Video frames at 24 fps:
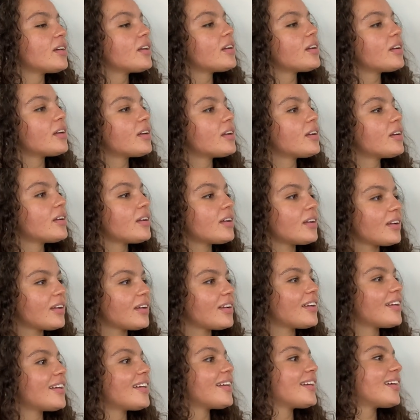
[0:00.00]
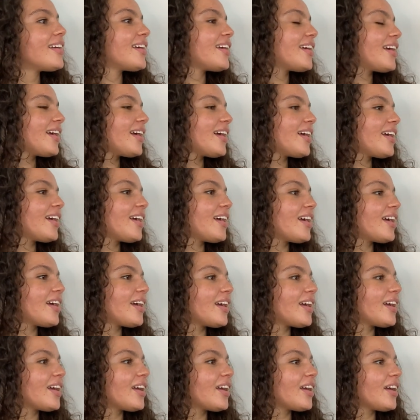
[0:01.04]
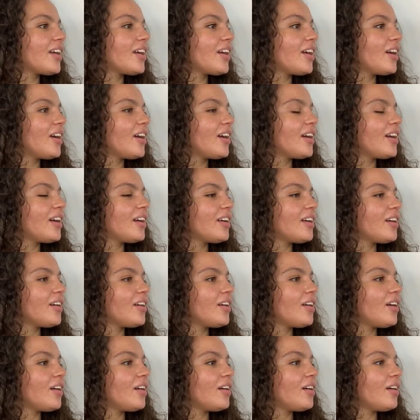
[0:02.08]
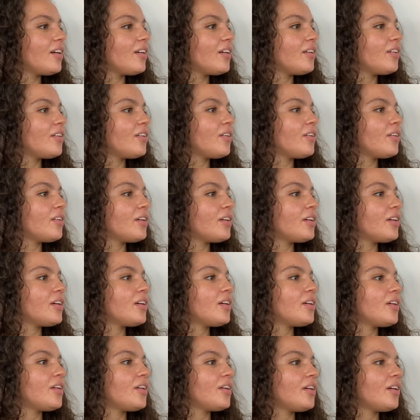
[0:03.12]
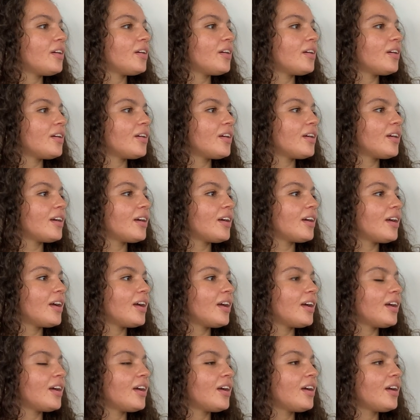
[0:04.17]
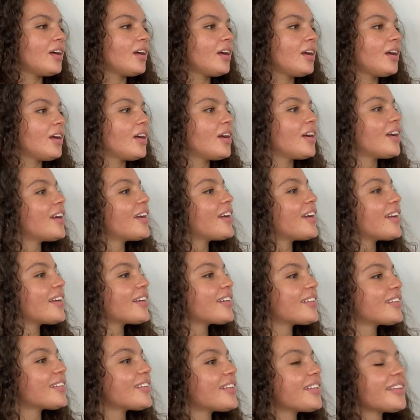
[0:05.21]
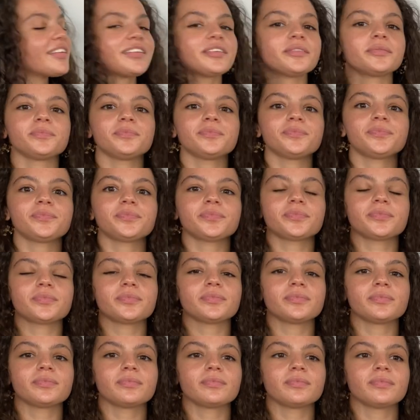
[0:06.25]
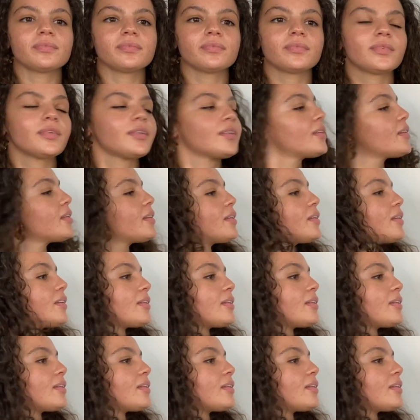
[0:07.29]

(silent)